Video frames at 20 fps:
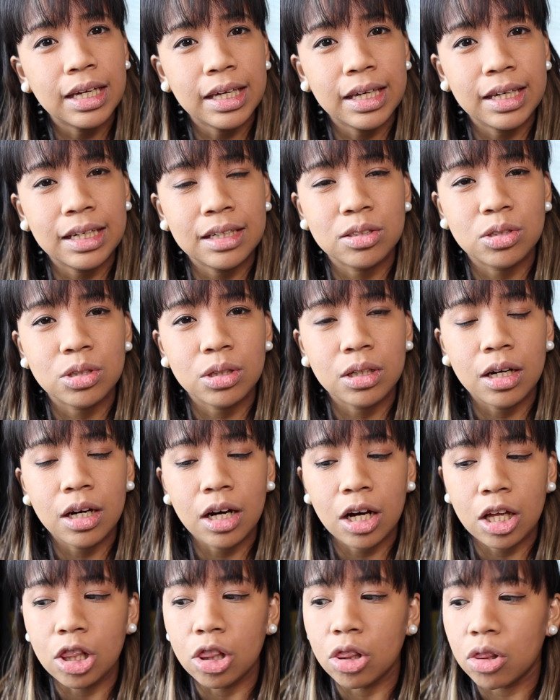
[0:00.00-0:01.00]
is
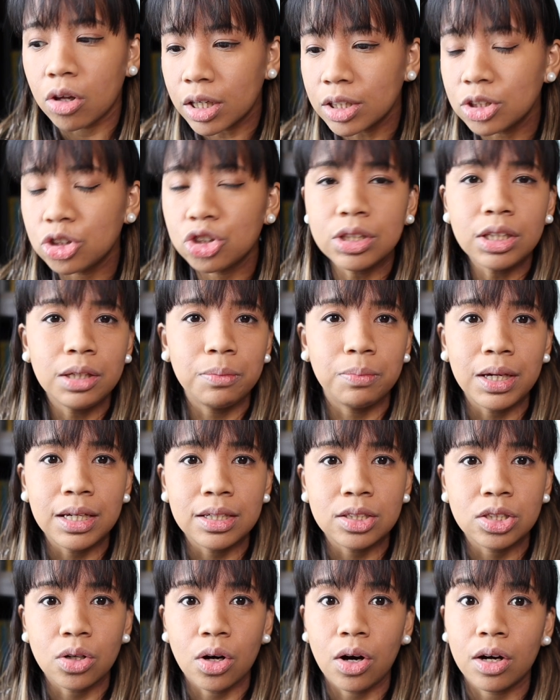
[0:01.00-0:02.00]
largely
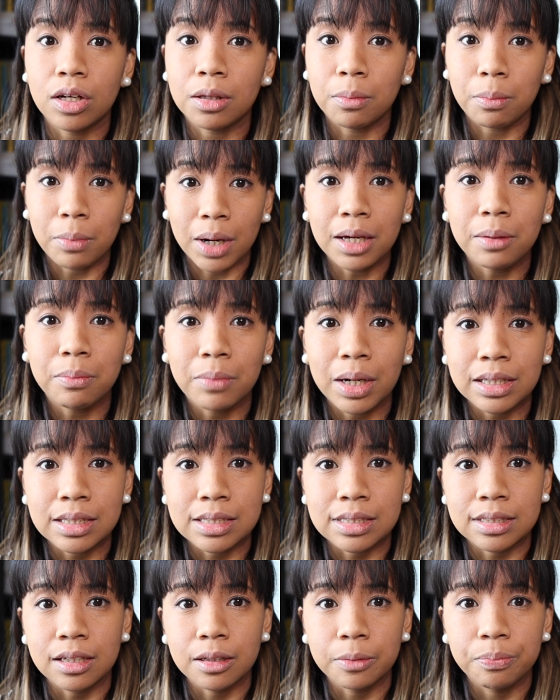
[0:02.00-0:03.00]
based on my
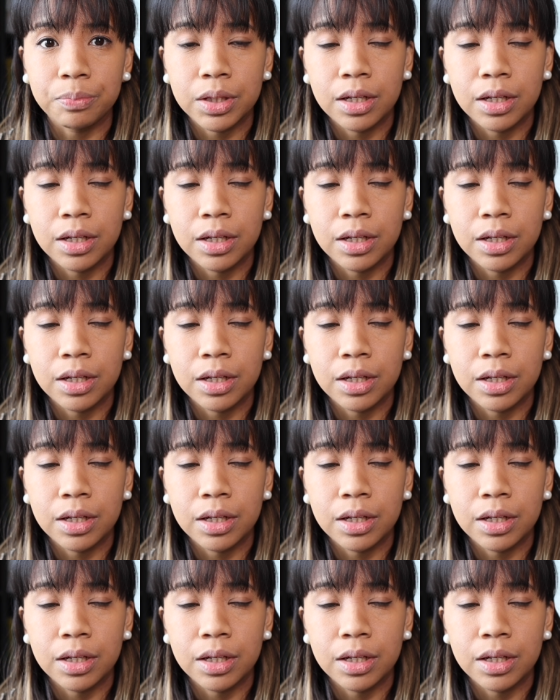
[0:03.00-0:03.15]
mindset.